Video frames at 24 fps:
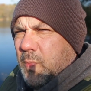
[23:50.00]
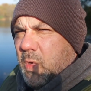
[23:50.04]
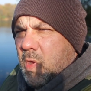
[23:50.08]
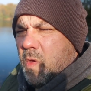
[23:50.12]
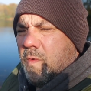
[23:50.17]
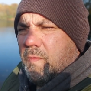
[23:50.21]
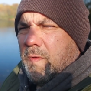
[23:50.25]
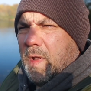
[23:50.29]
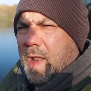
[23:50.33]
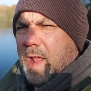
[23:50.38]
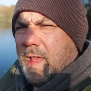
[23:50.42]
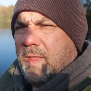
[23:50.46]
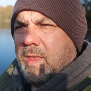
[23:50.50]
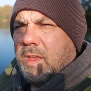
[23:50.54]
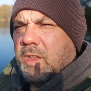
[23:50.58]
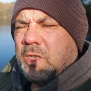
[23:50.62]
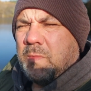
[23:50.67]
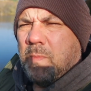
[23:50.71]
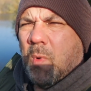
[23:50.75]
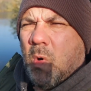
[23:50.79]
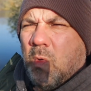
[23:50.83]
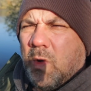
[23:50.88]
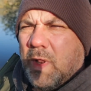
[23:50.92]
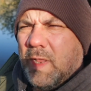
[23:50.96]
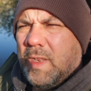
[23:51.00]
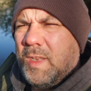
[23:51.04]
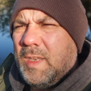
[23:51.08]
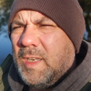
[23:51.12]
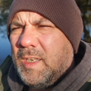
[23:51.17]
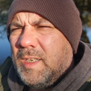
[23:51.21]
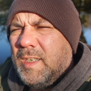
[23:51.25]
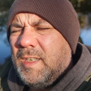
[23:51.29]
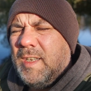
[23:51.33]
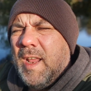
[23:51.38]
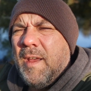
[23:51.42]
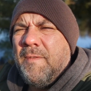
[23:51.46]
beautiful out there this morning.
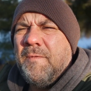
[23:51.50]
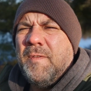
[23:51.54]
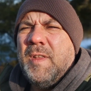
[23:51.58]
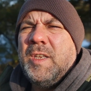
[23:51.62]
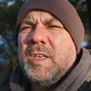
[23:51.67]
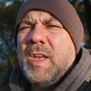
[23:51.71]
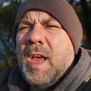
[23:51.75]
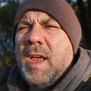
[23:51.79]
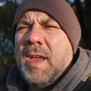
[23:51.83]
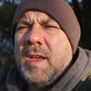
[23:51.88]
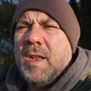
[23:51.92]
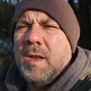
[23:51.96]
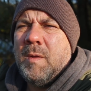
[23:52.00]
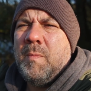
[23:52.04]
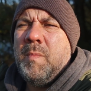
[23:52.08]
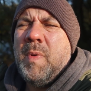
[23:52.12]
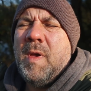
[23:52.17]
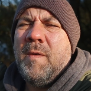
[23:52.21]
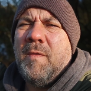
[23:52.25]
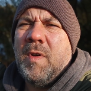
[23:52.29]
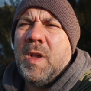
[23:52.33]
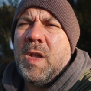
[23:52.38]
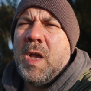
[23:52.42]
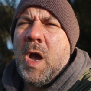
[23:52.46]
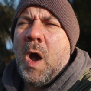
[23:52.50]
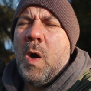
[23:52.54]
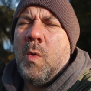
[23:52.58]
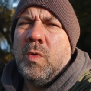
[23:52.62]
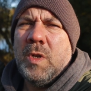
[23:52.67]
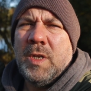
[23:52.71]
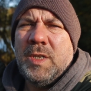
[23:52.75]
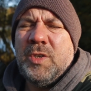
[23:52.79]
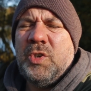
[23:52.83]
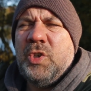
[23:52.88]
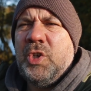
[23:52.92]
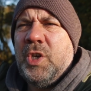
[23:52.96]
It's definitely taken a bit of a
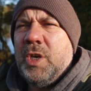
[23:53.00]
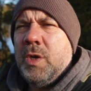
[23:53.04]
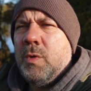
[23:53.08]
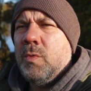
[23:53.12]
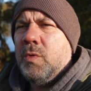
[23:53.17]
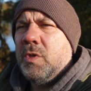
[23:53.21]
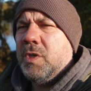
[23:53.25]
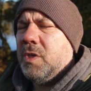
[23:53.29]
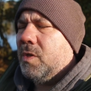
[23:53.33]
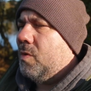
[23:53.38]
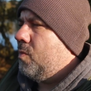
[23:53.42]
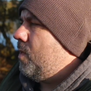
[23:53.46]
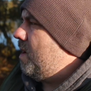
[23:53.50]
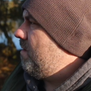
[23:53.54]
colder chill to the